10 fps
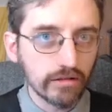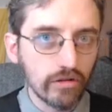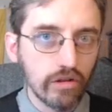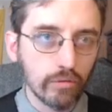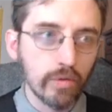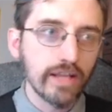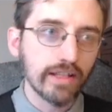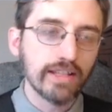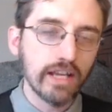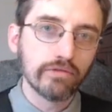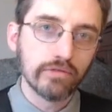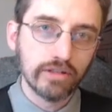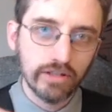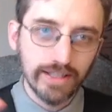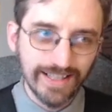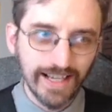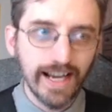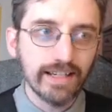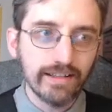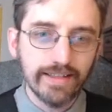the way that they've
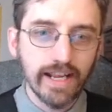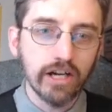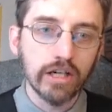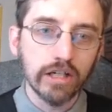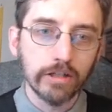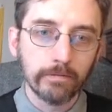designed their